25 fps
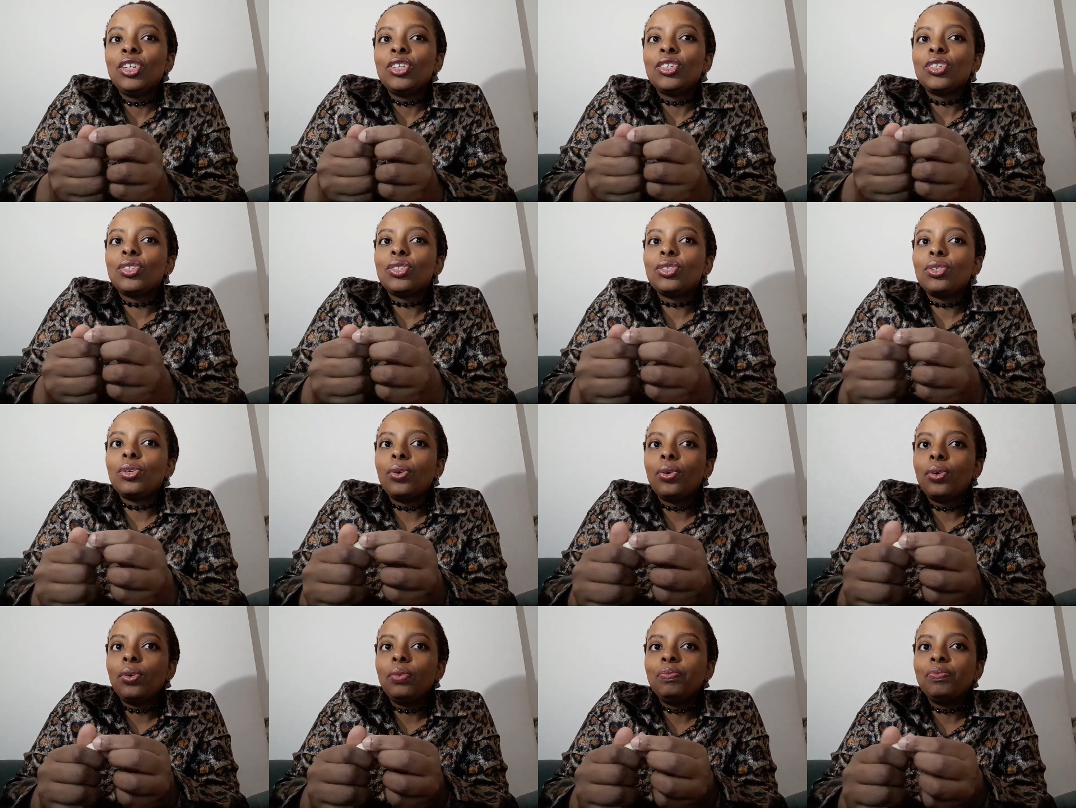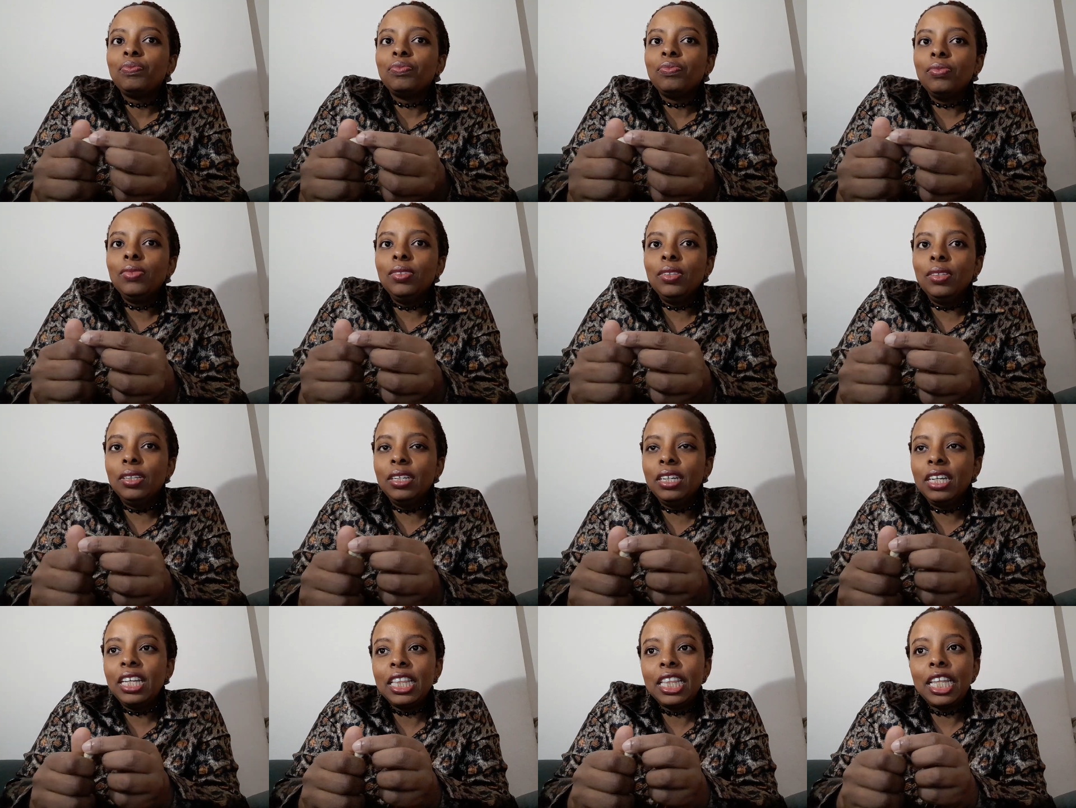So
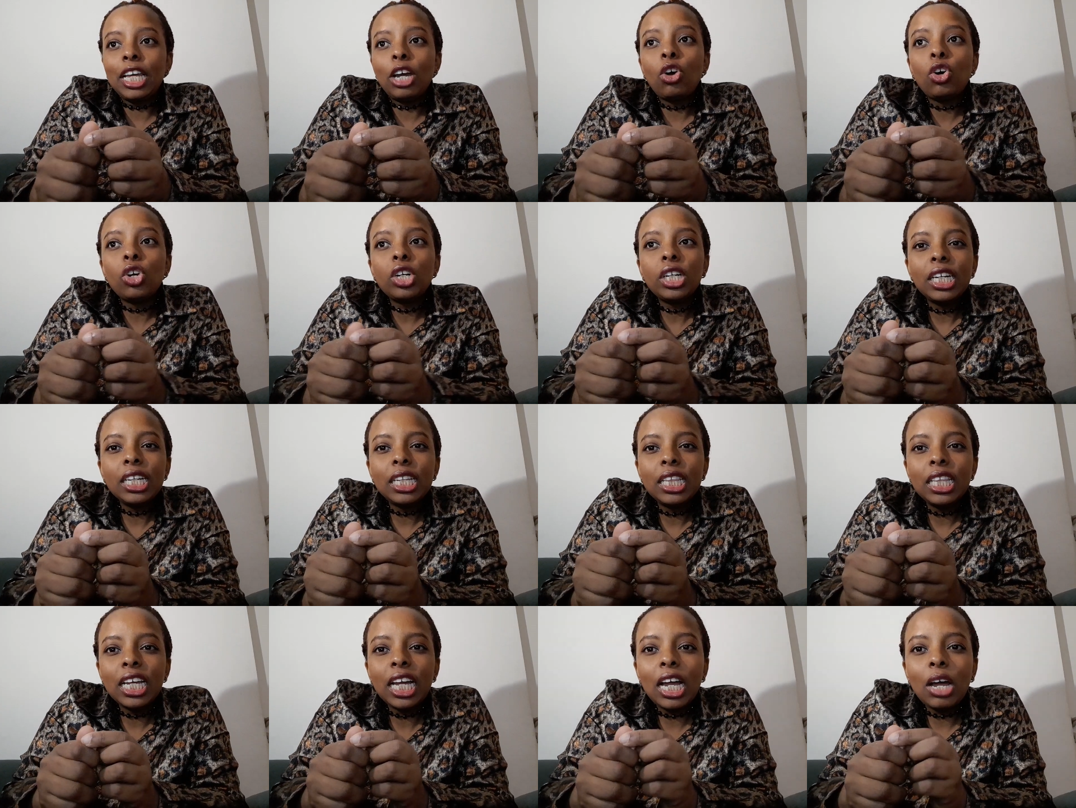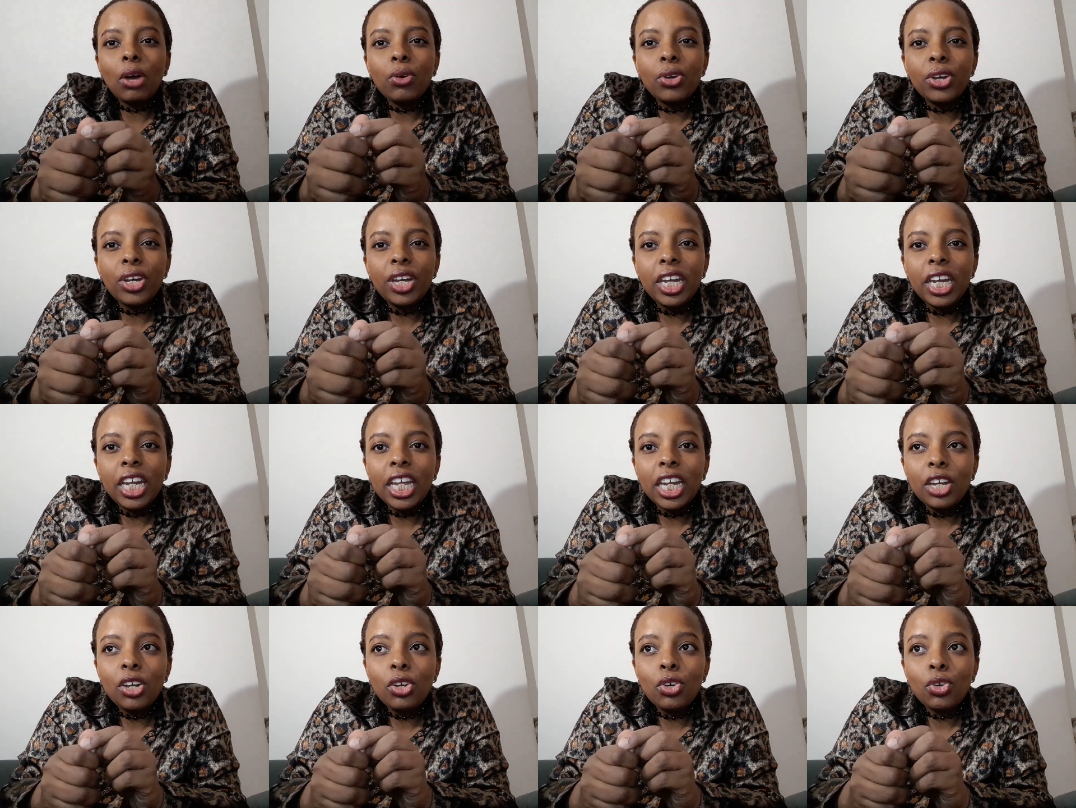the only thing I would
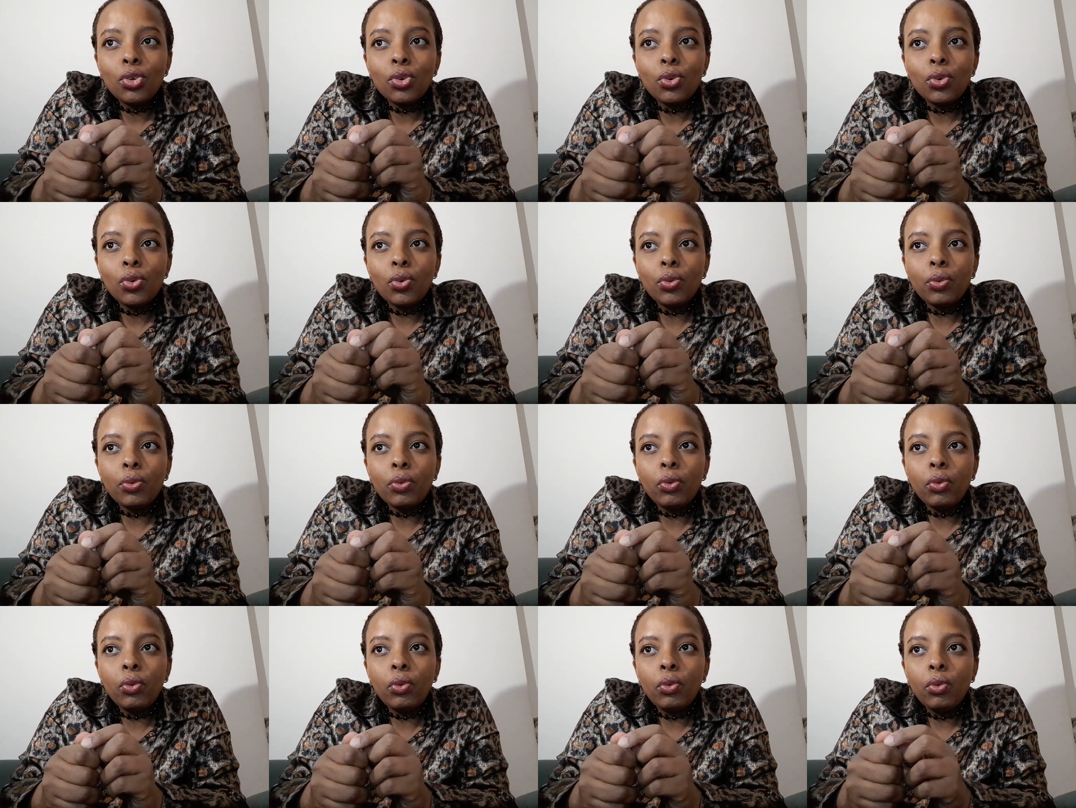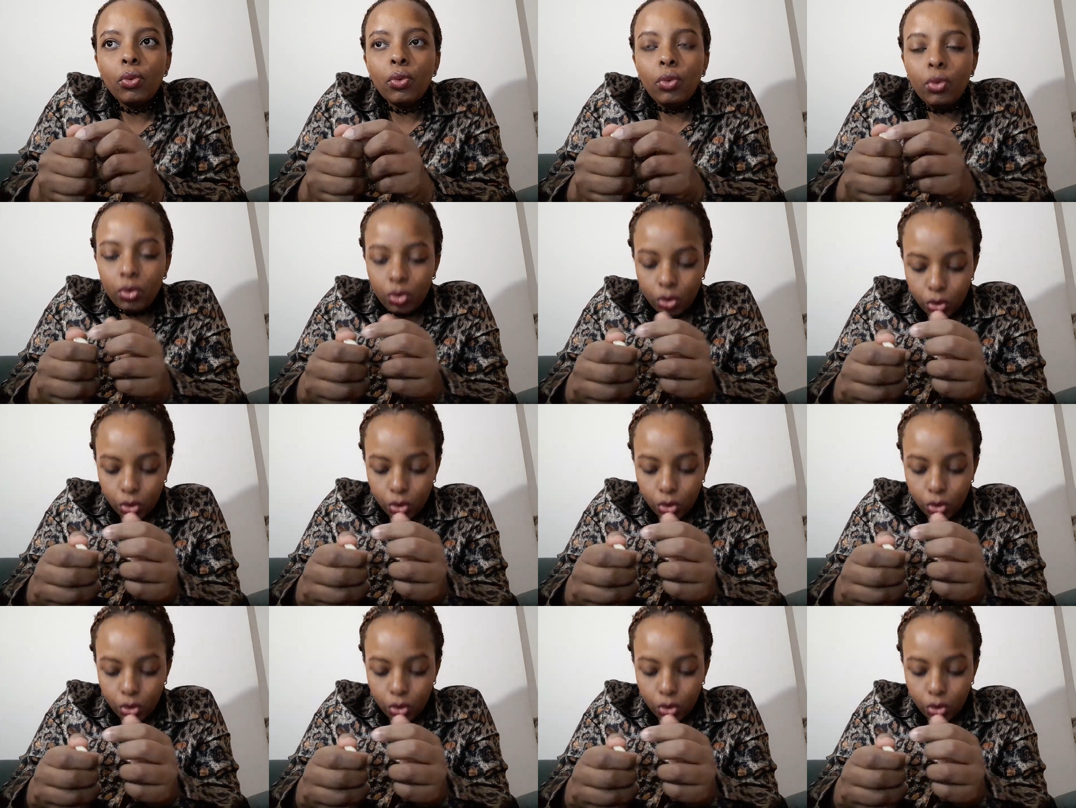need to